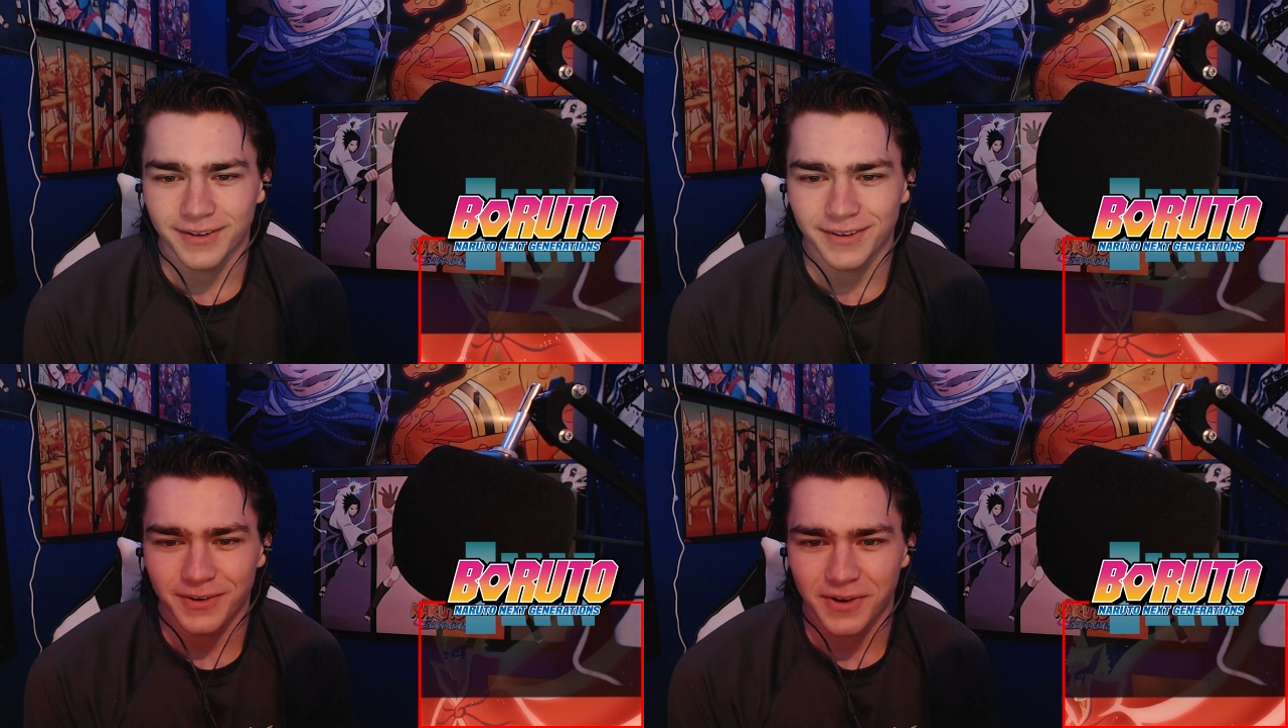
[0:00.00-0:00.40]

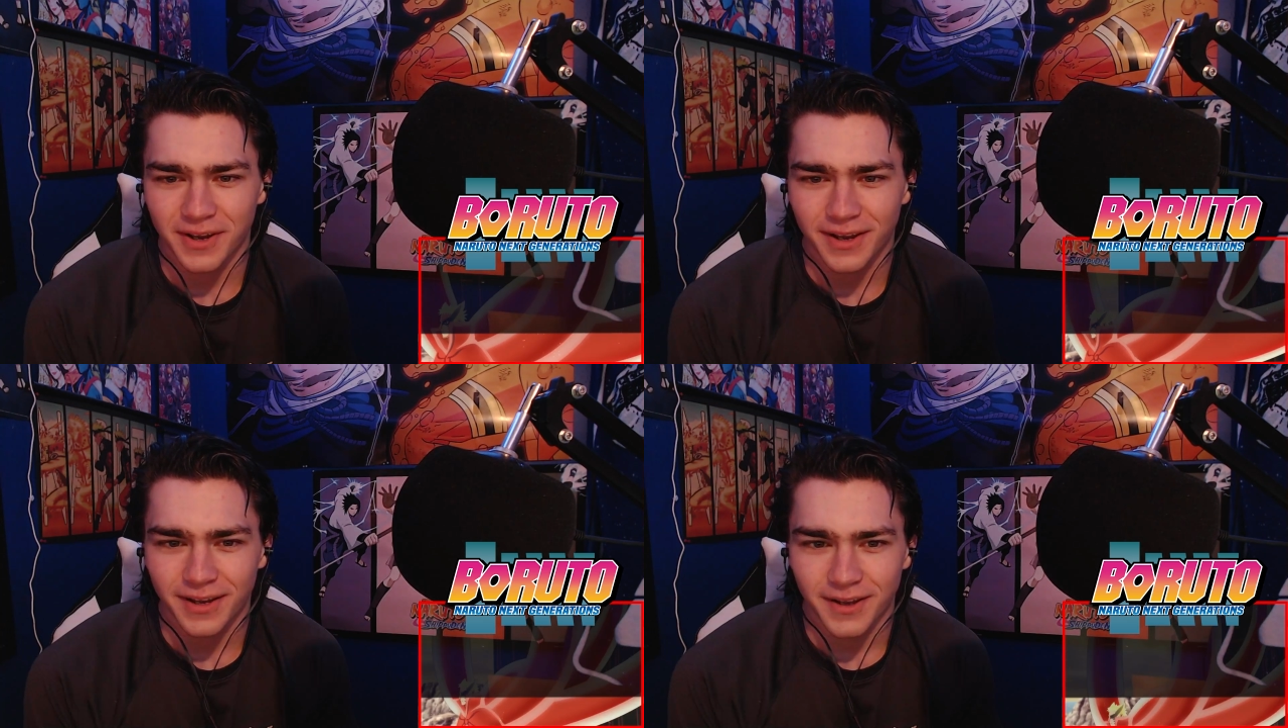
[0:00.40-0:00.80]

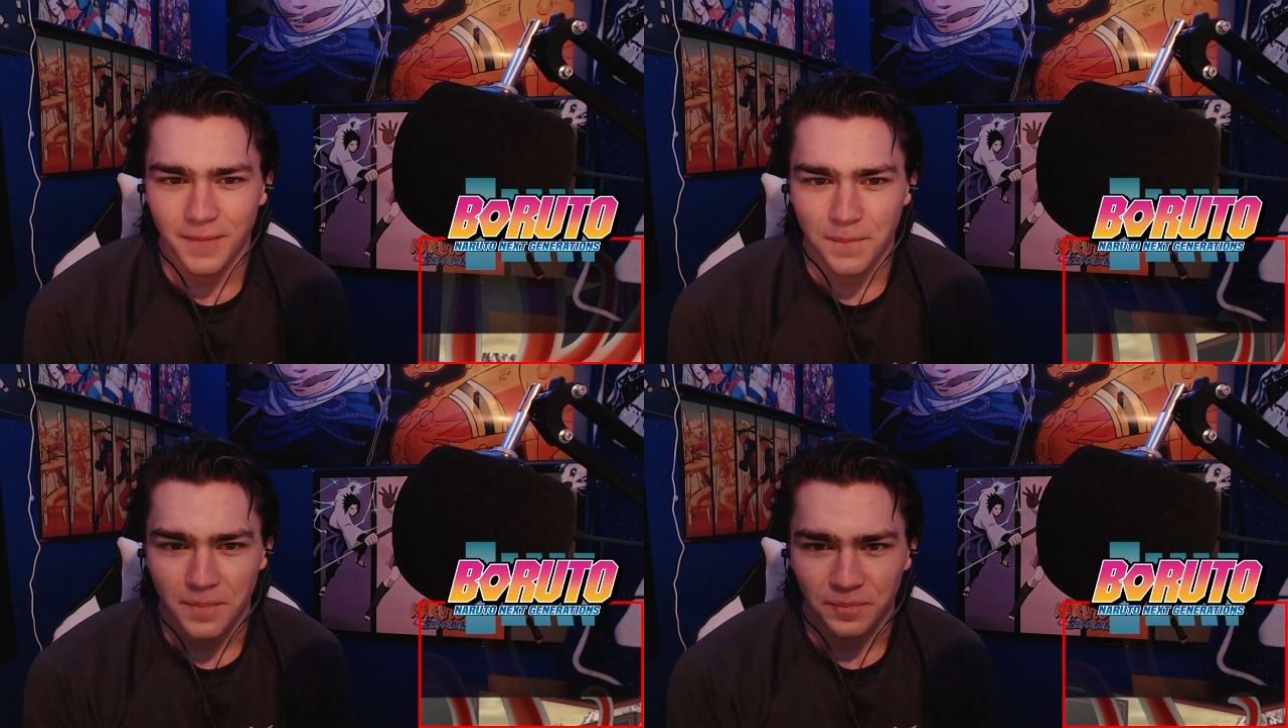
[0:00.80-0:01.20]
okay.
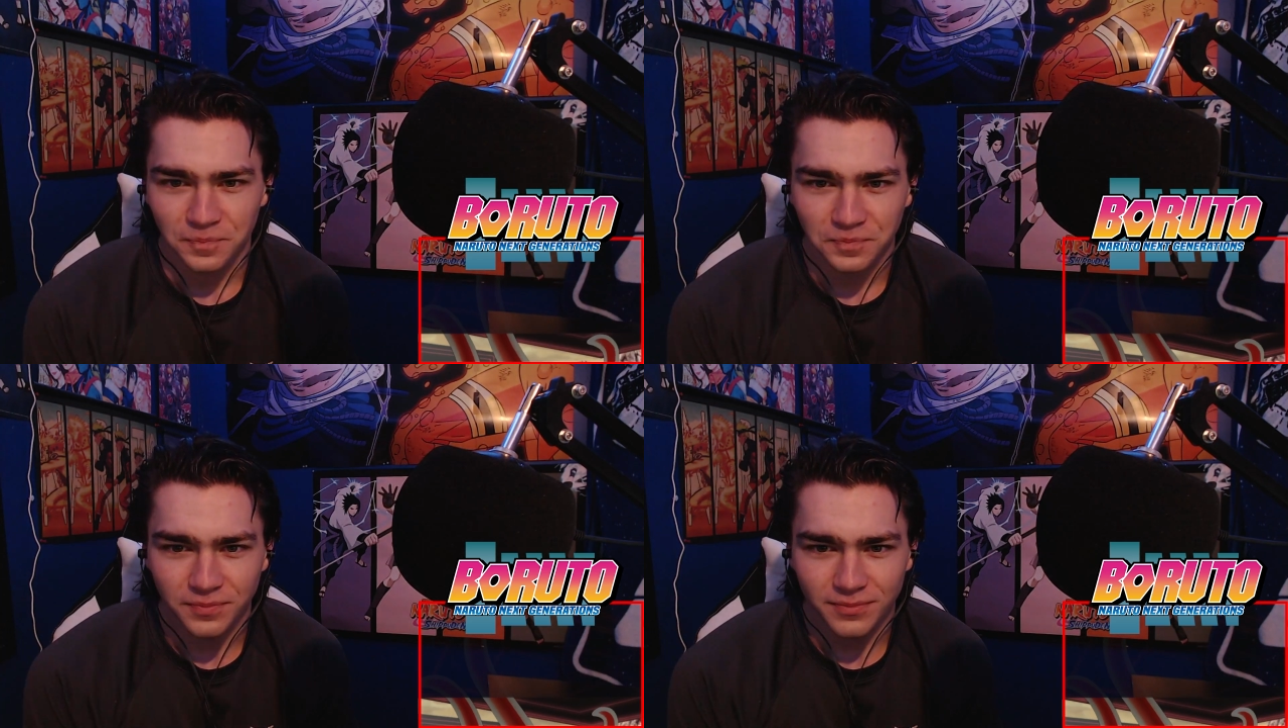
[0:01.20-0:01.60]

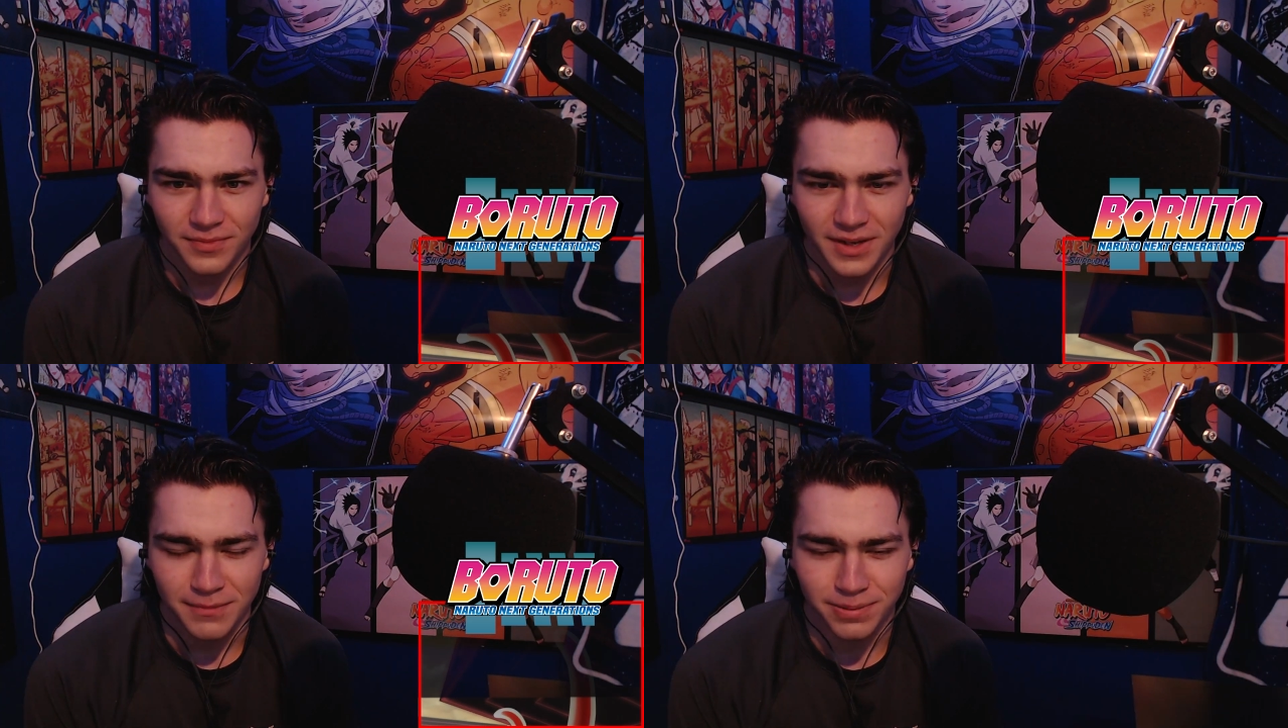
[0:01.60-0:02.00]

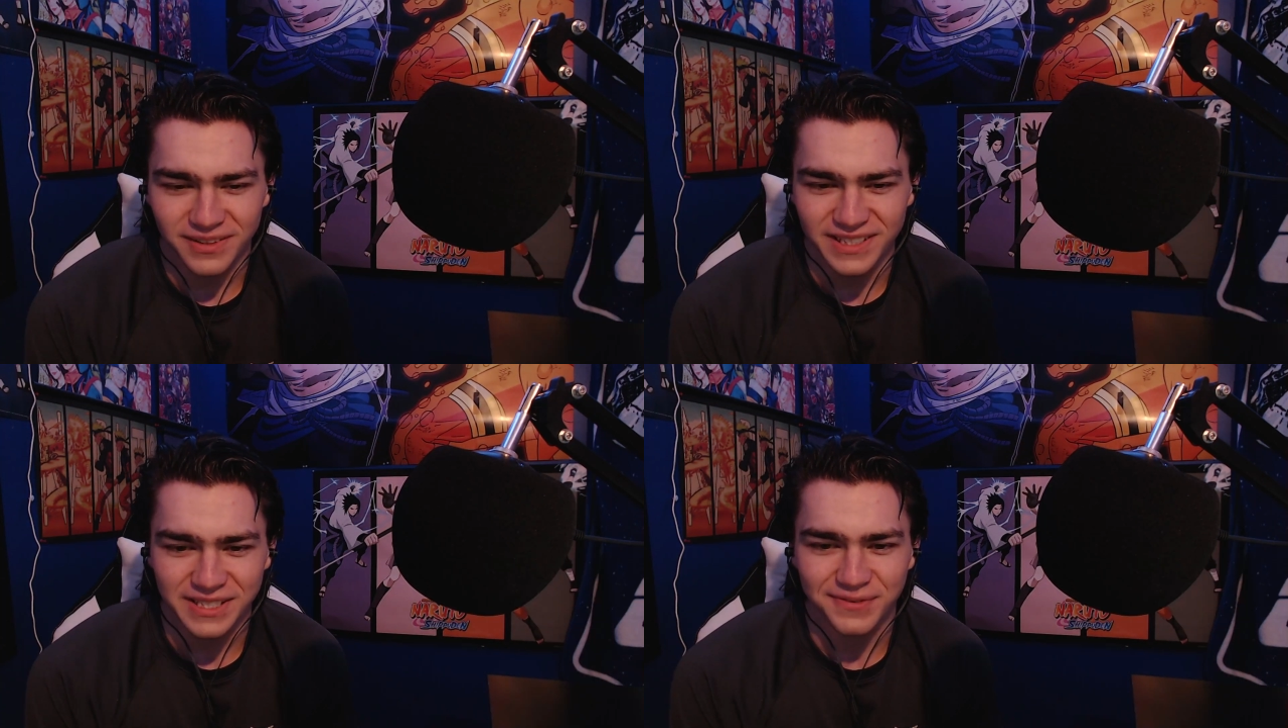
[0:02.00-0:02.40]

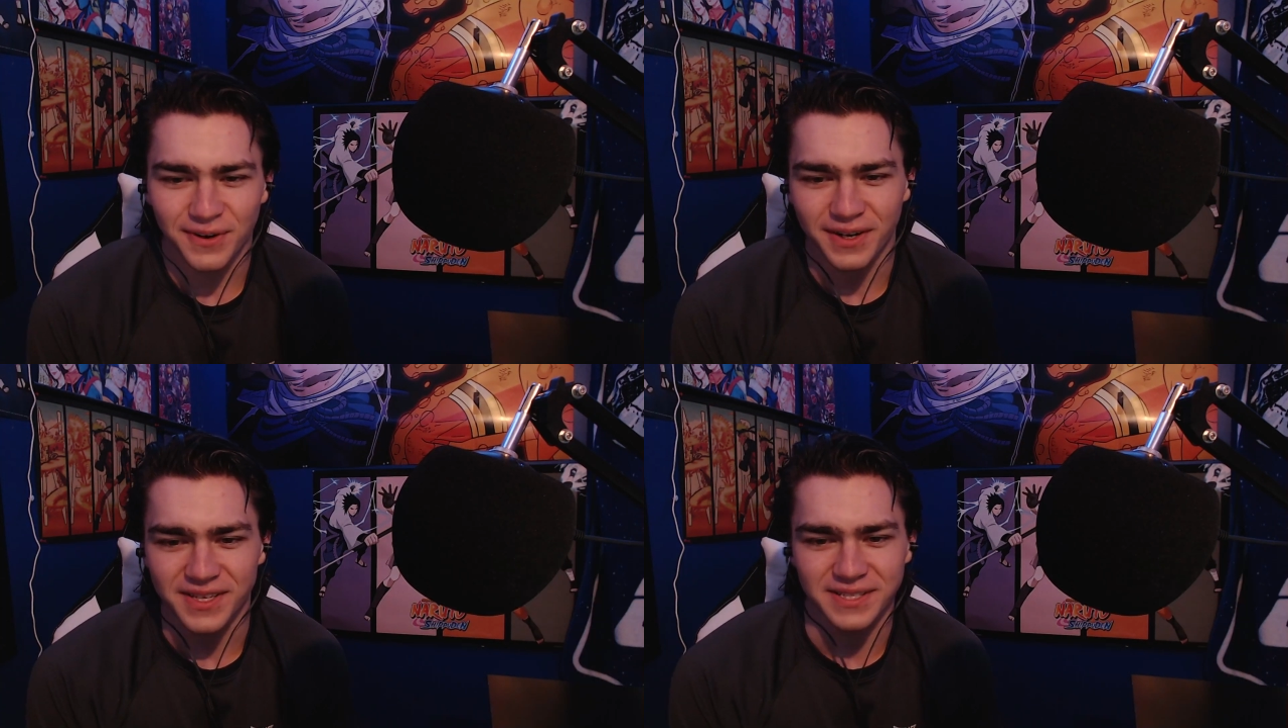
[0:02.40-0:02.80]
Please
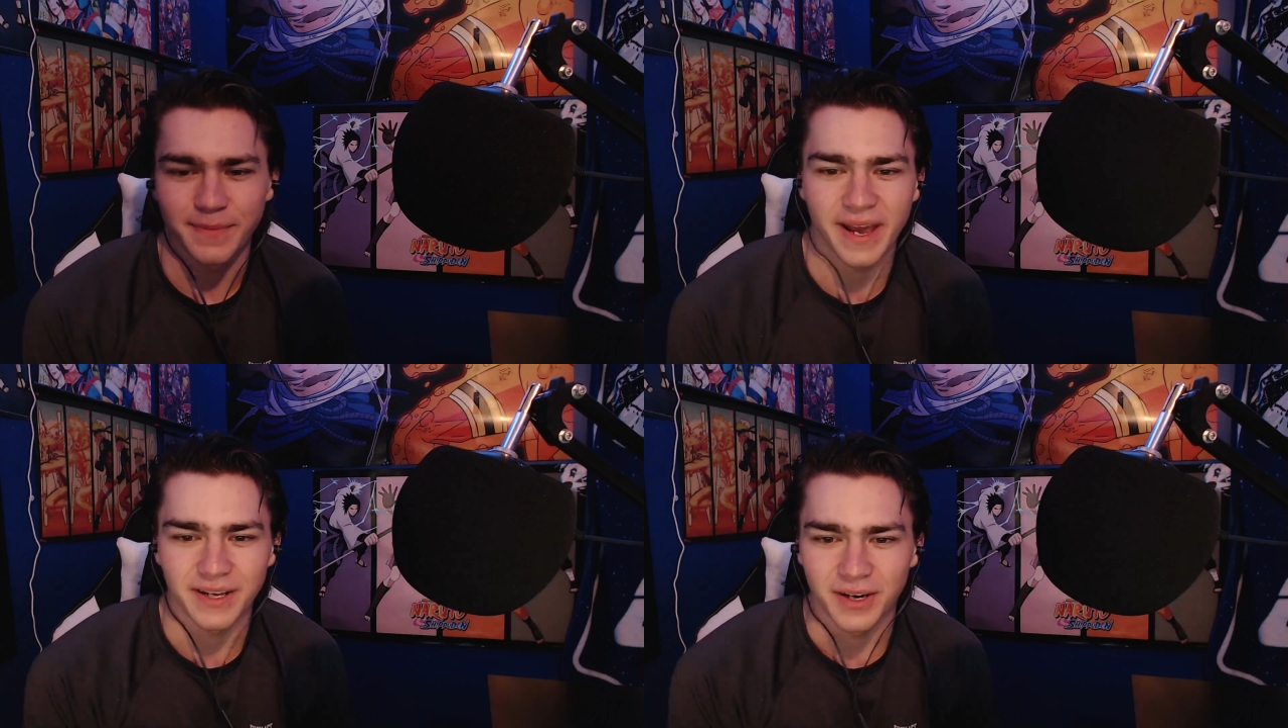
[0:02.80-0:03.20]
fuck this
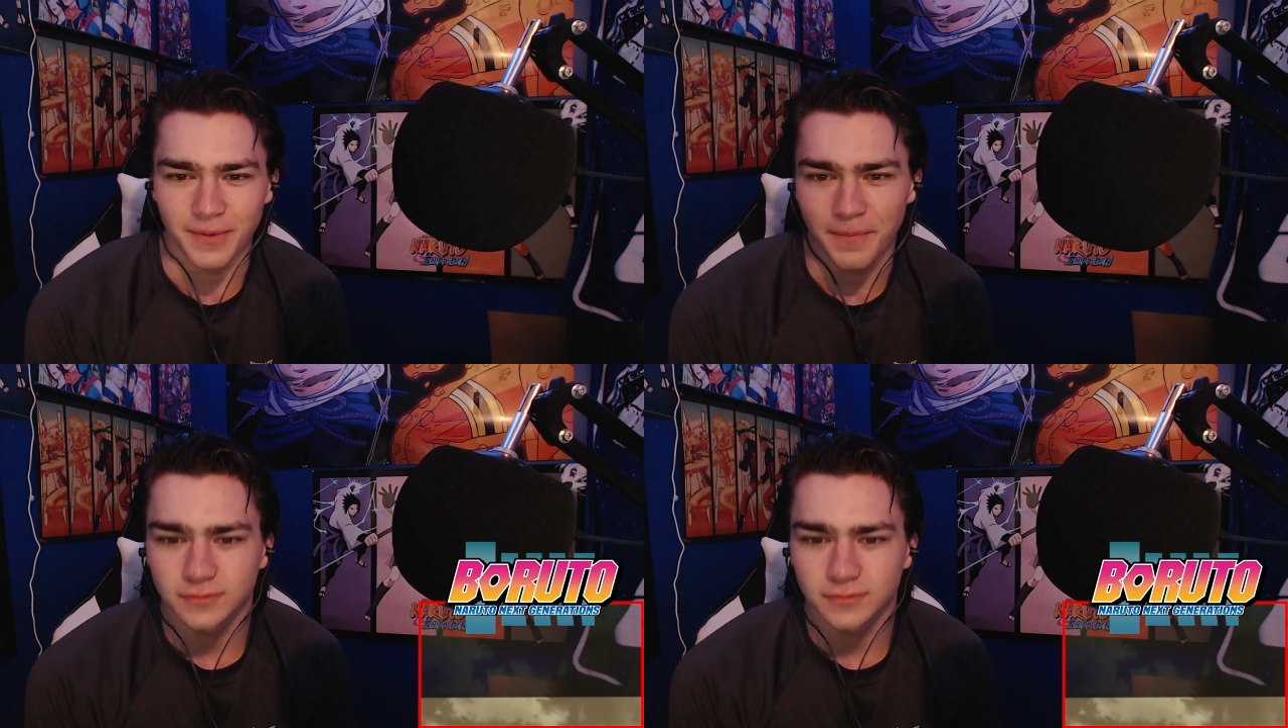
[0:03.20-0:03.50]
man up.